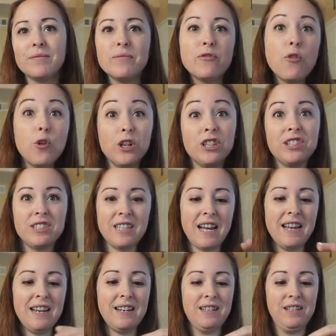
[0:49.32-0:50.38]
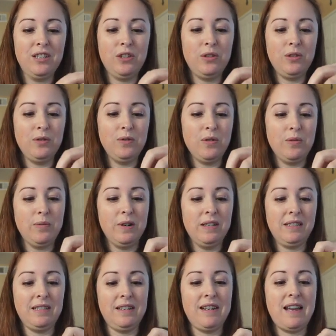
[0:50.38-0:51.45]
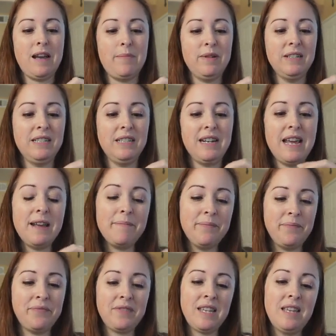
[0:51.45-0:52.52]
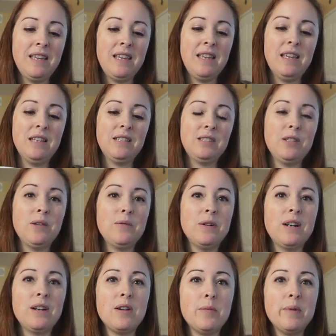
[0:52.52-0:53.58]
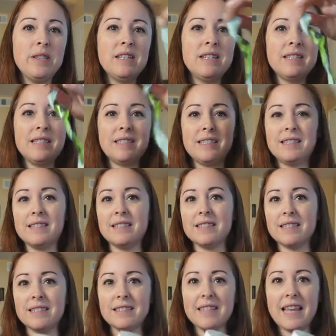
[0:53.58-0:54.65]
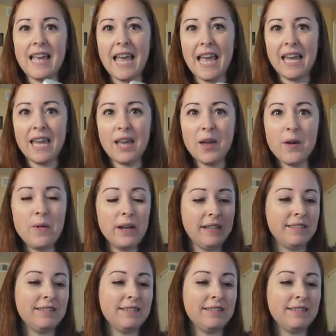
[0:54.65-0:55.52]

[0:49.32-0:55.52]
foresight into what's gonna happen today. So we're gonna open this and get going.